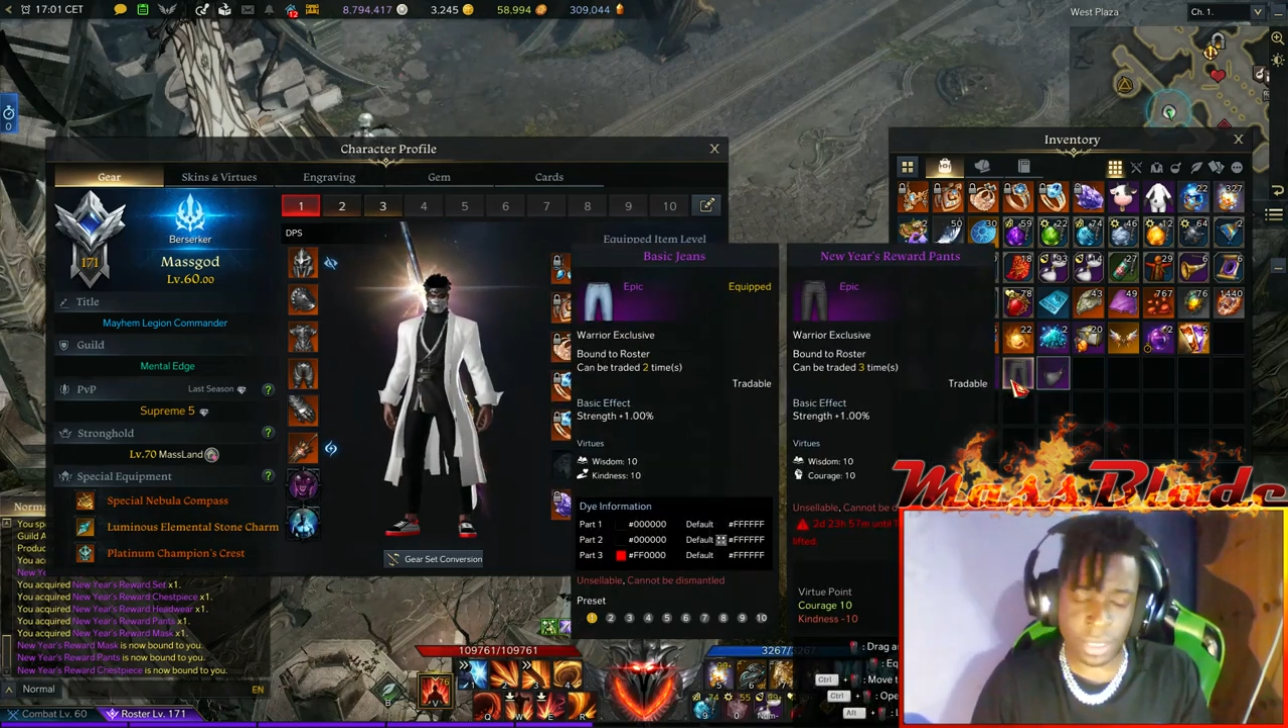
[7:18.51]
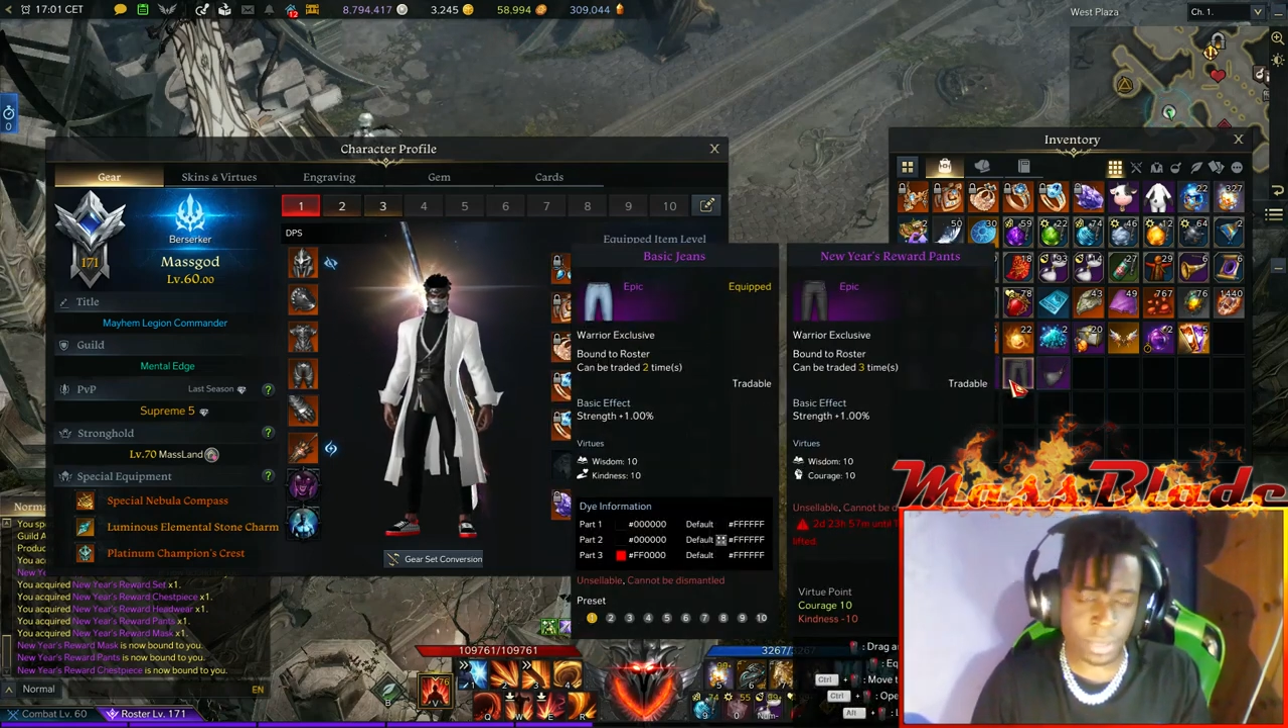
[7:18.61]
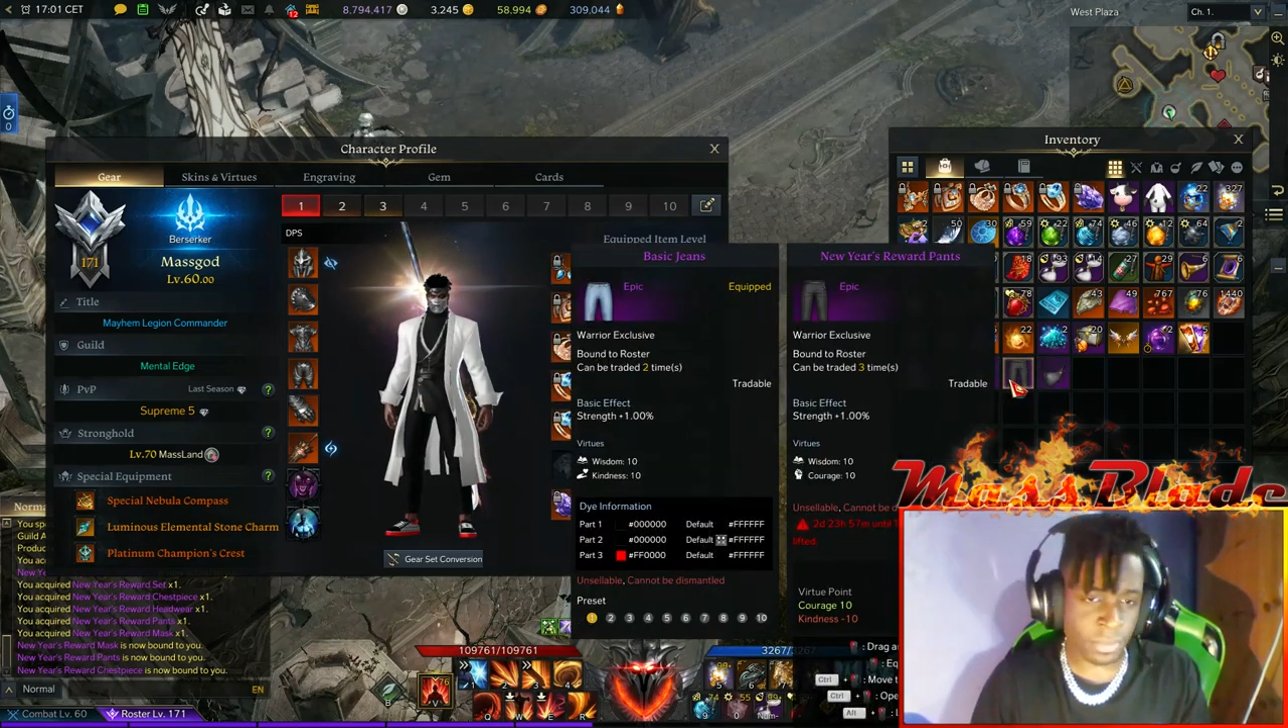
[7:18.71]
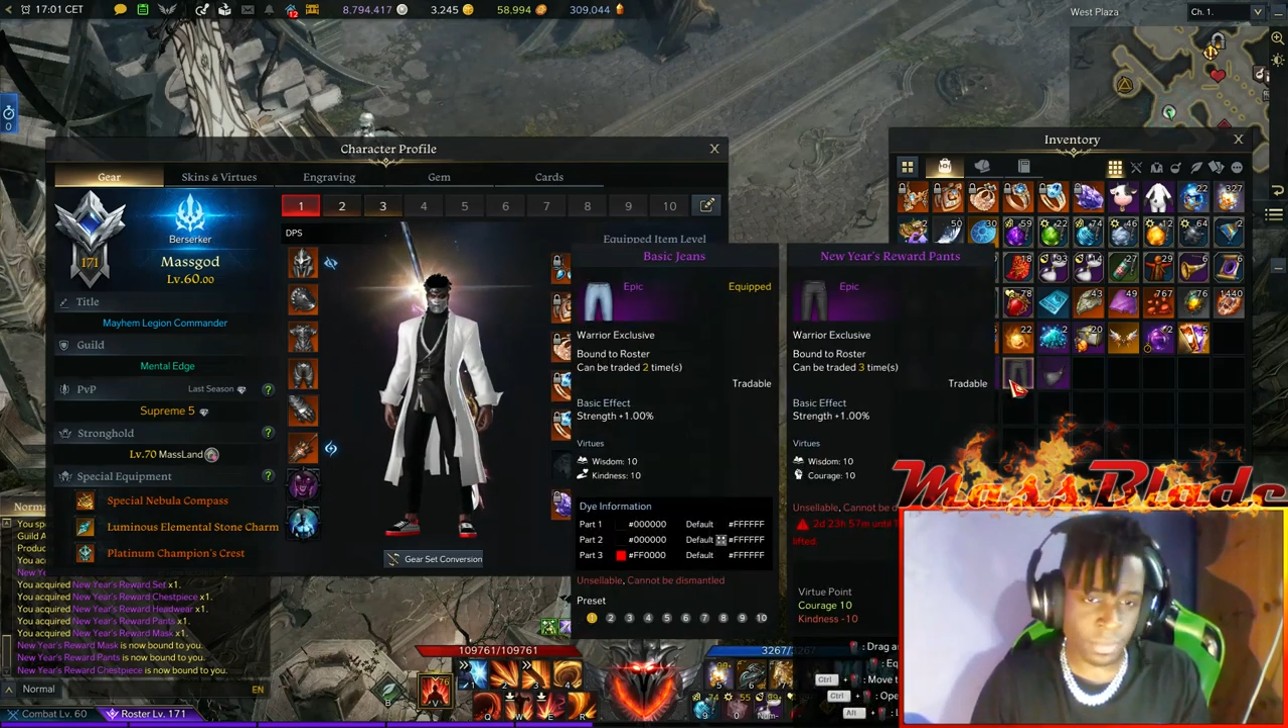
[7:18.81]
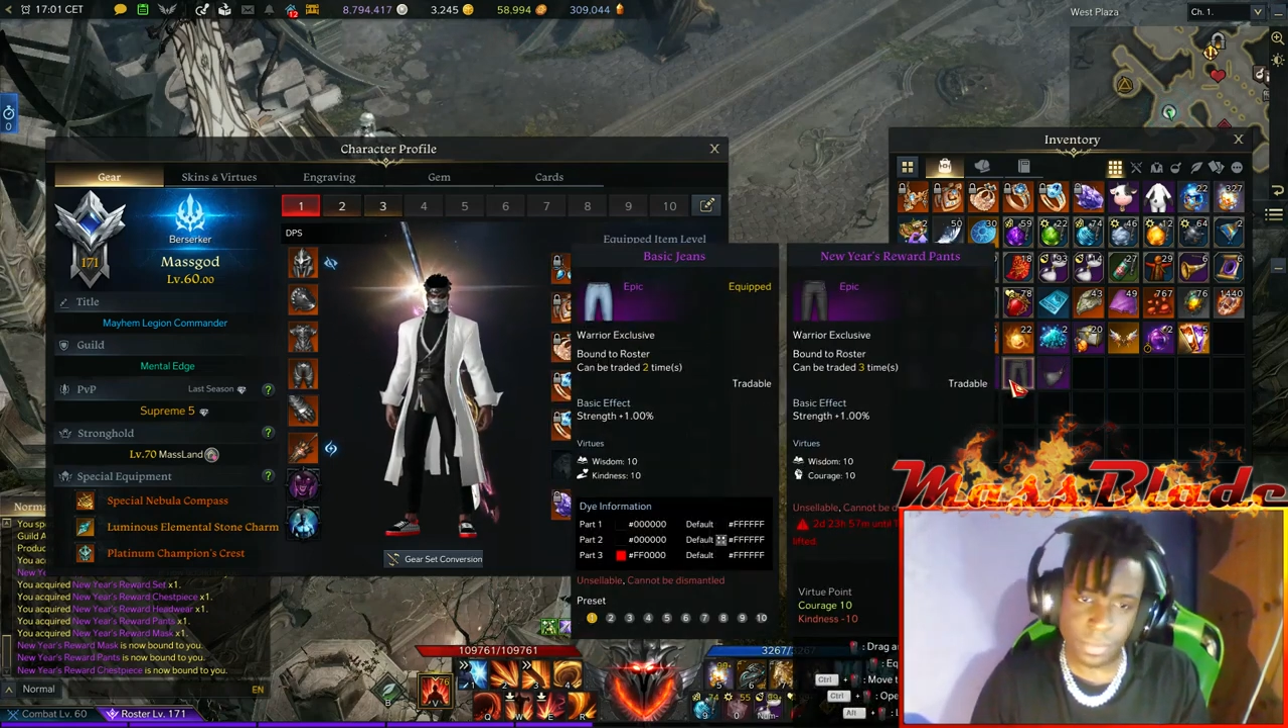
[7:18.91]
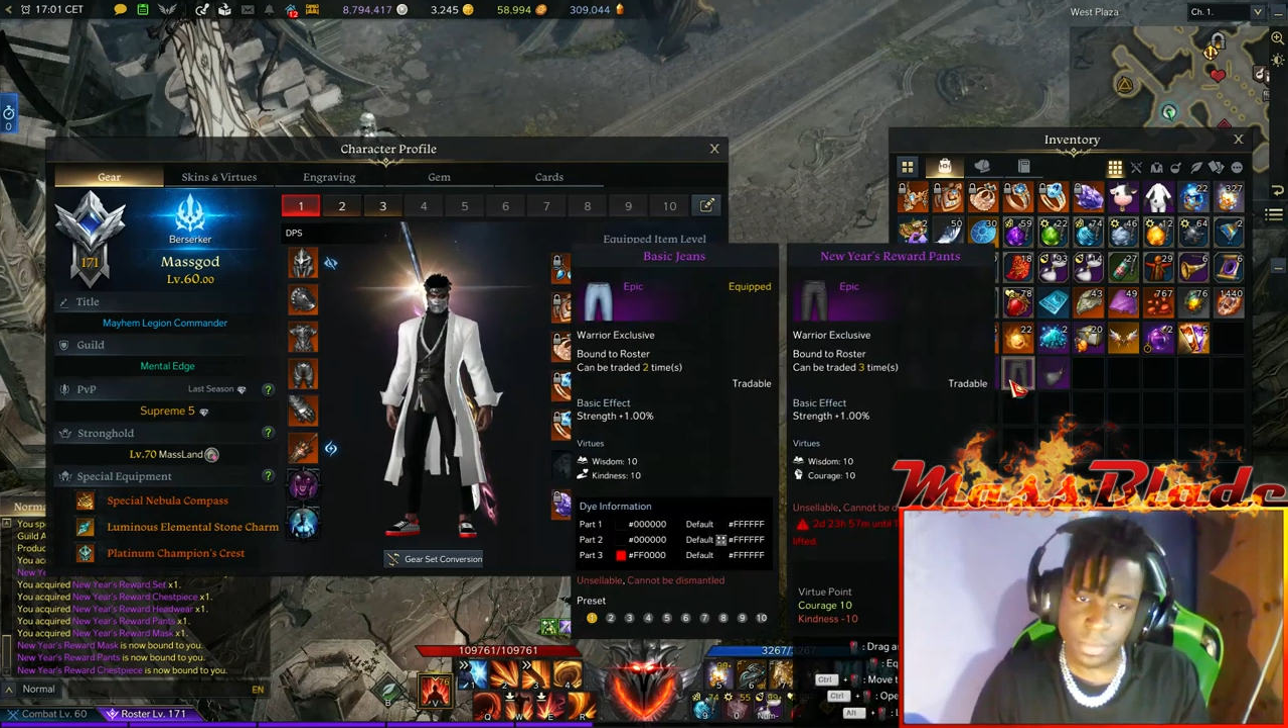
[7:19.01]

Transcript: and